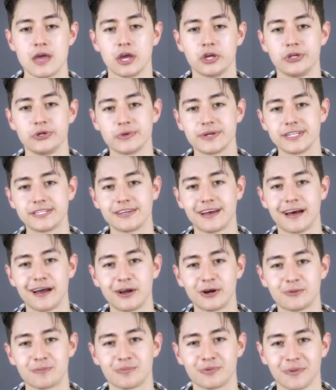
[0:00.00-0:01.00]
Your
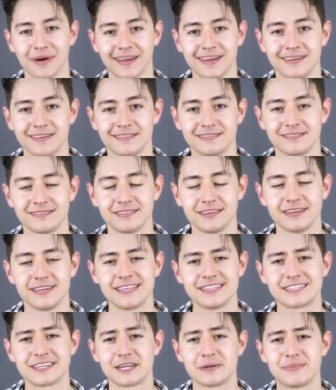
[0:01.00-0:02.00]
entire brain
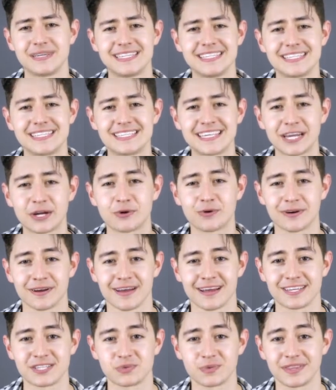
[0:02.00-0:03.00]
is going to be
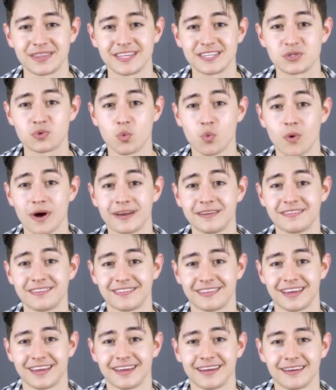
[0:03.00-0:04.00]
synchronized with this one
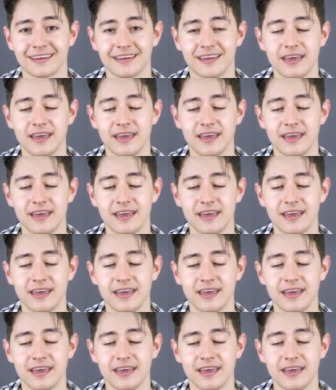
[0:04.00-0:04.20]
thing.